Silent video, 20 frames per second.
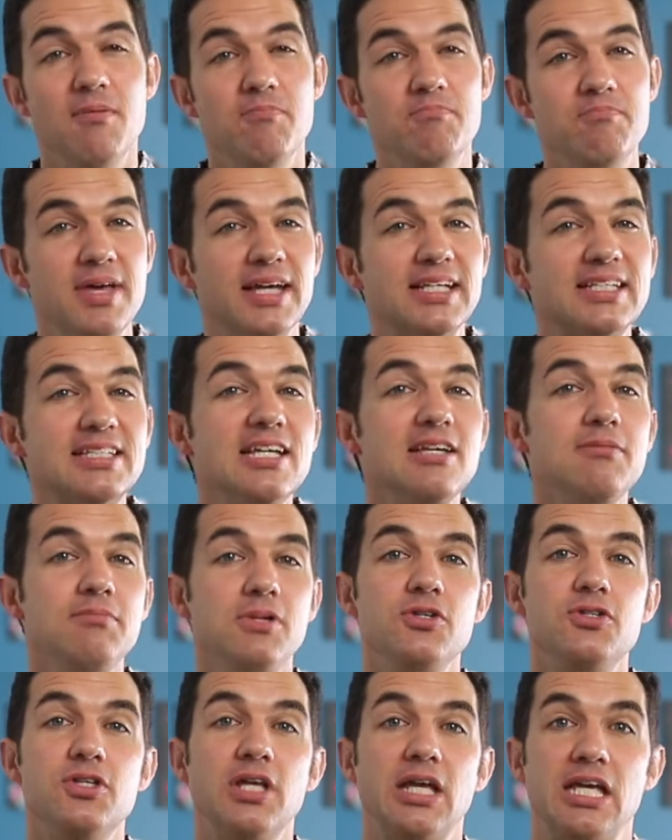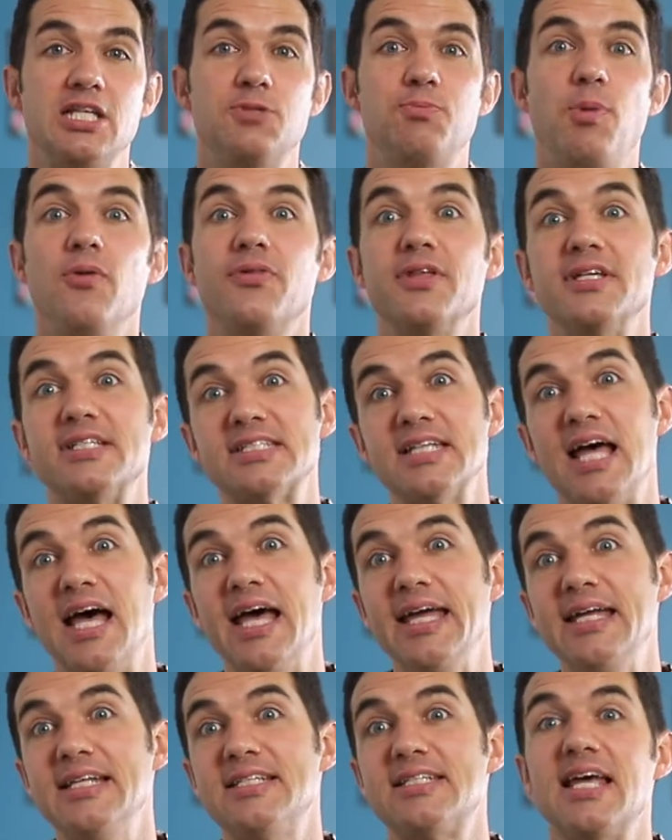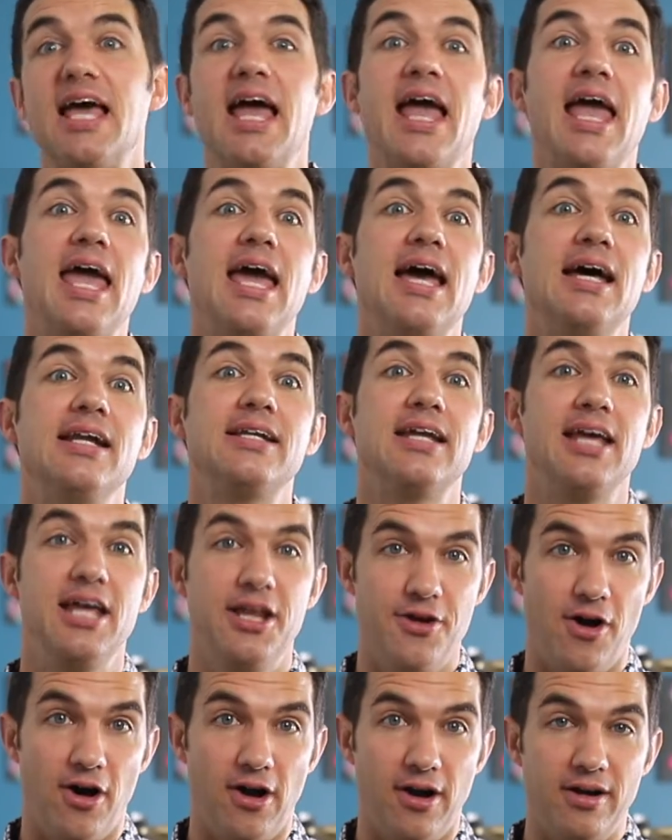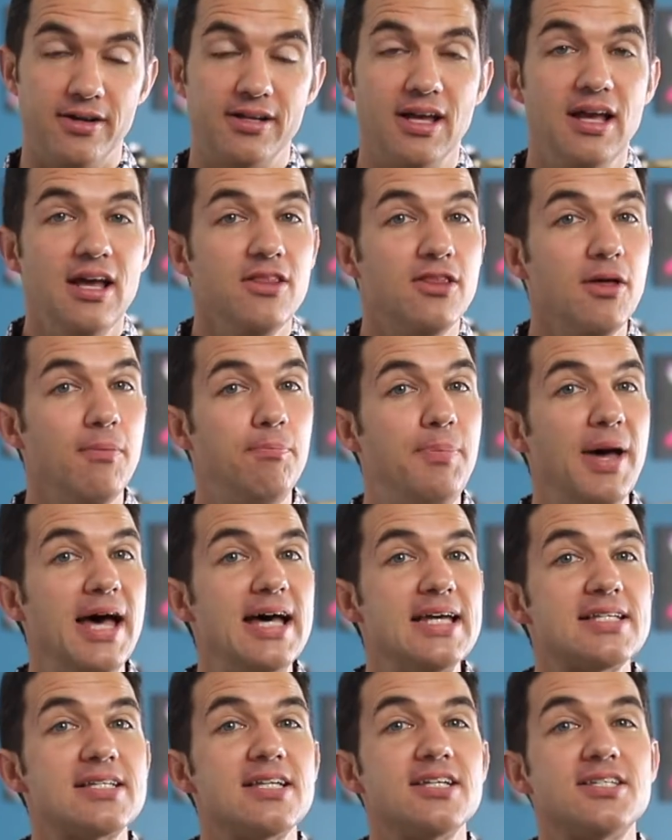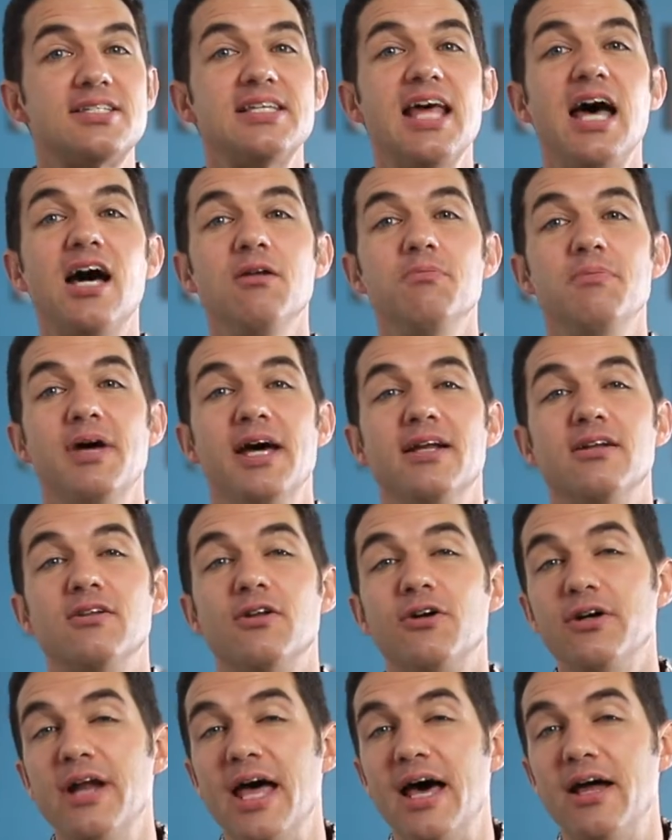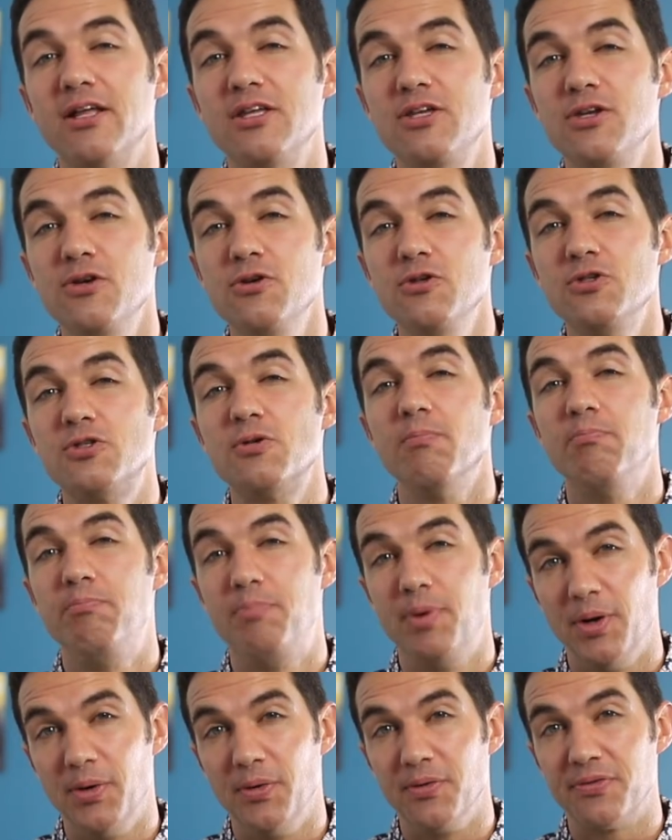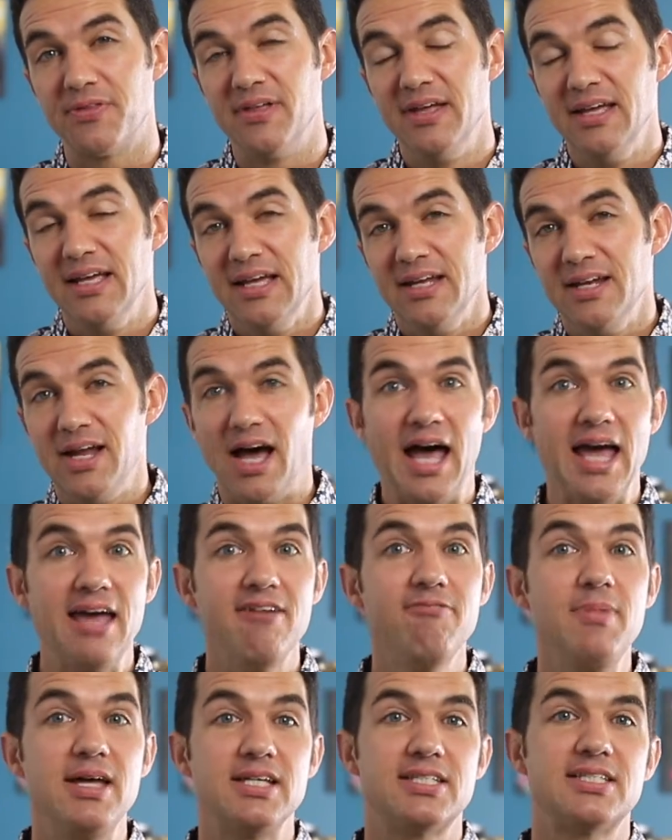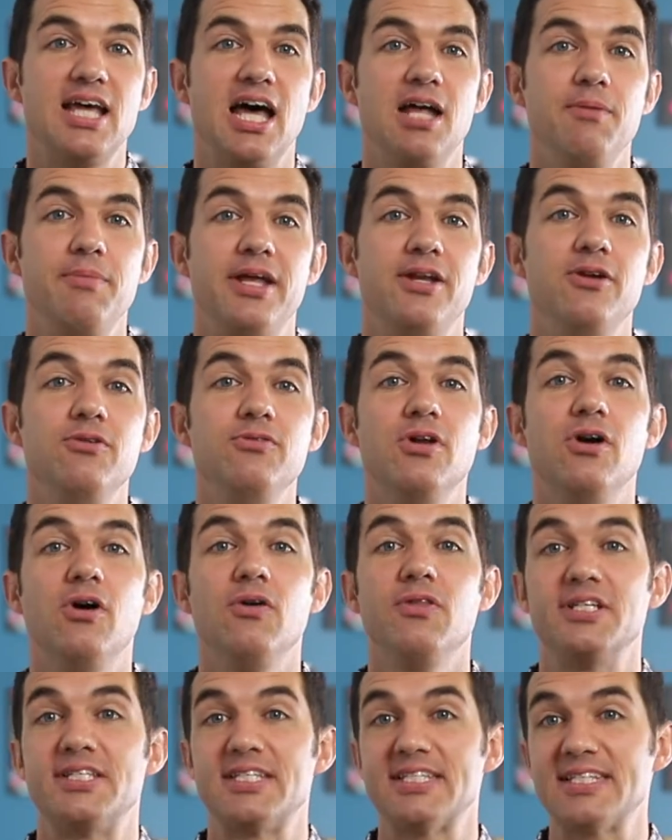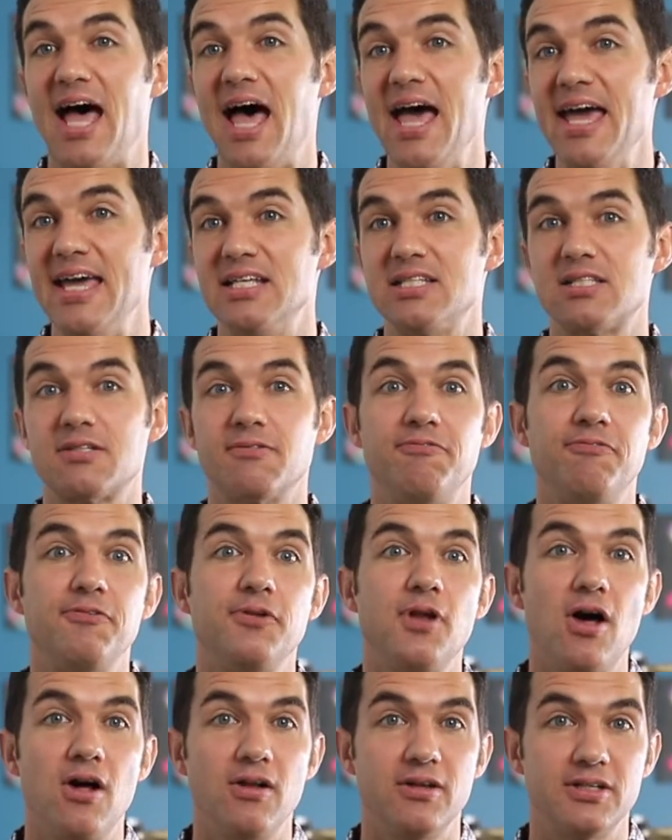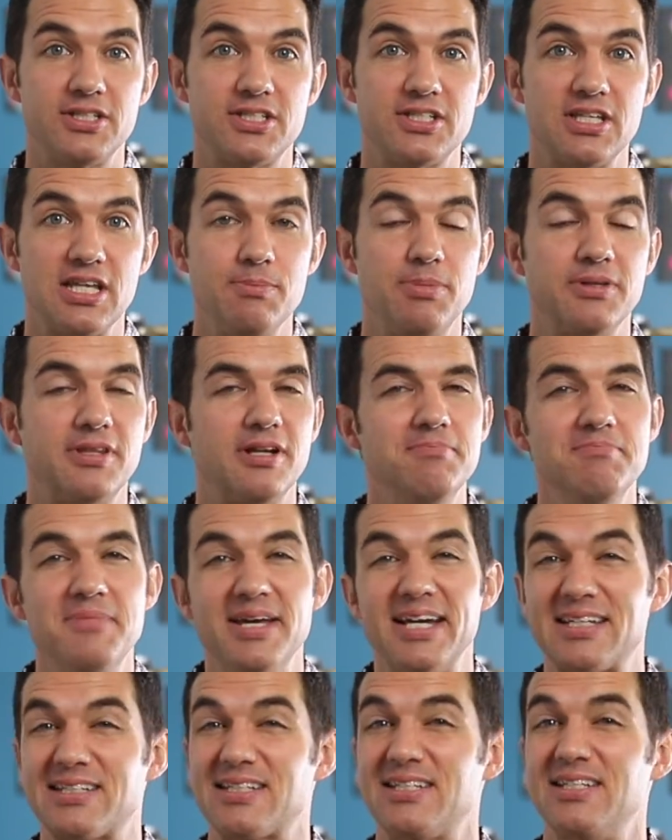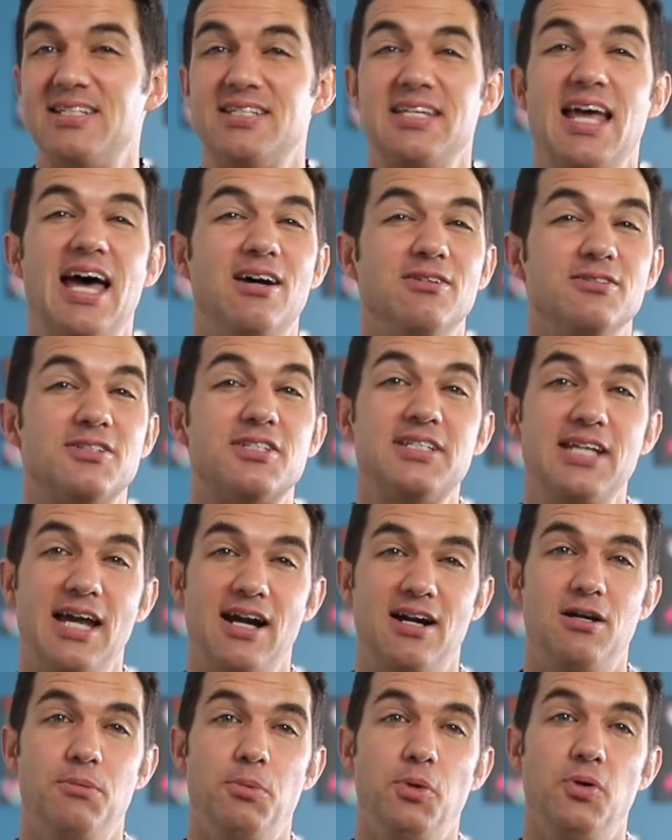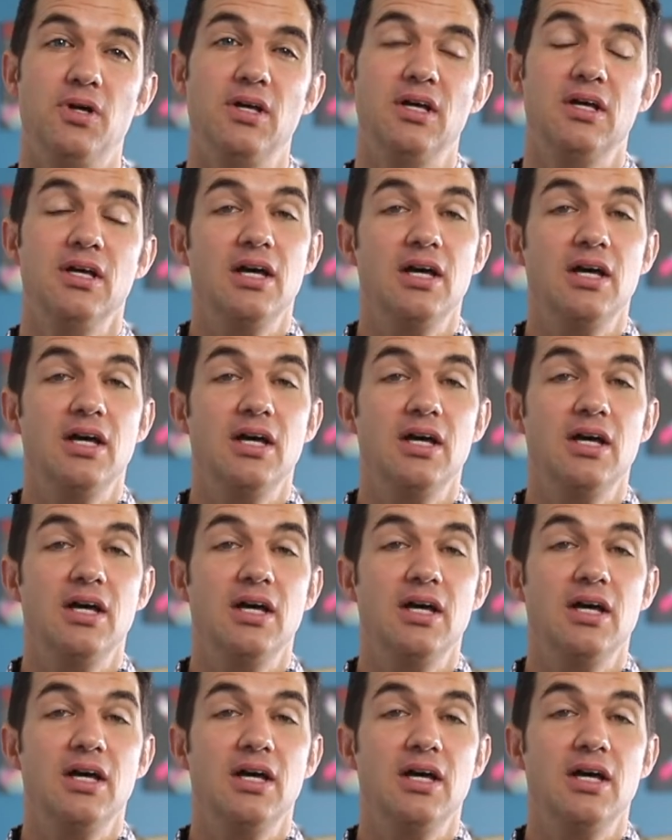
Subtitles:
Mixing music is both a science and an art. The best soundmen learn how to use both. Now, I have met soundmen who know the science flawlessly, but their mix sounds terrible.